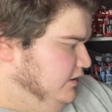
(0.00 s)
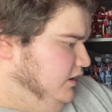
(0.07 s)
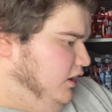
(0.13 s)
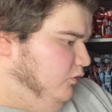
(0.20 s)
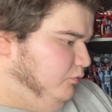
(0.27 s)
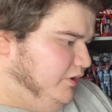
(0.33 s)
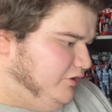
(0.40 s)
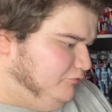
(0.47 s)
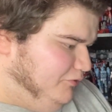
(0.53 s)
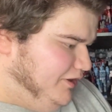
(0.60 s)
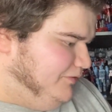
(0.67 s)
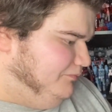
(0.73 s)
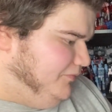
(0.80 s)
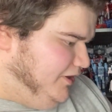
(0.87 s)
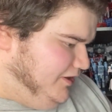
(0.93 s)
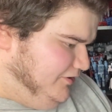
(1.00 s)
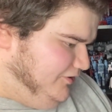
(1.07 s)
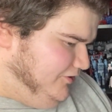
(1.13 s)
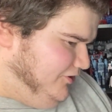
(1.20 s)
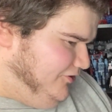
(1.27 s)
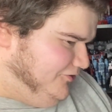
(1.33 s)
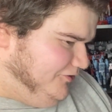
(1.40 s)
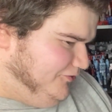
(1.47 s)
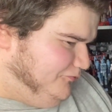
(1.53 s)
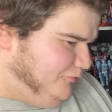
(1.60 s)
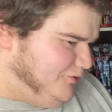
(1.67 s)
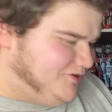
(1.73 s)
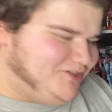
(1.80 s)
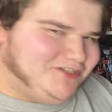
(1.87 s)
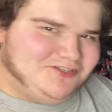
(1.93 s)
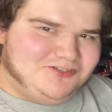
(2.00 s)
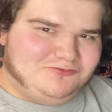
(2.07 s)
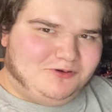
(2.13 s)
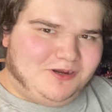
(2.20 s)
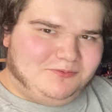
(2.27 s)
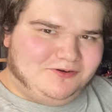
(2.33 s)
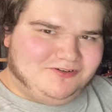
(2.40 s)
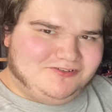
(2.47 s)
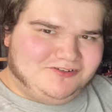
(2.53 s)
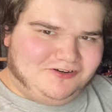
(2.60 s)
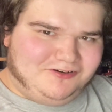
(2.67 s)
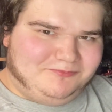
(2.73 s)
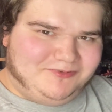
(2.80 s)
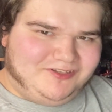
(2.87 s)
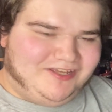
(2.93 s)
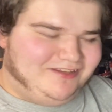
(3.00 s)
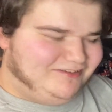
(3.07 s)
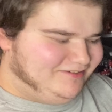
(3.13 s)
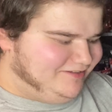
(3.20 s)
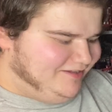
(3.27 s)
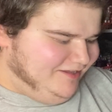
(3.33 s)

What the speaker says: A weird one, and another unfortunate swapper circumstance.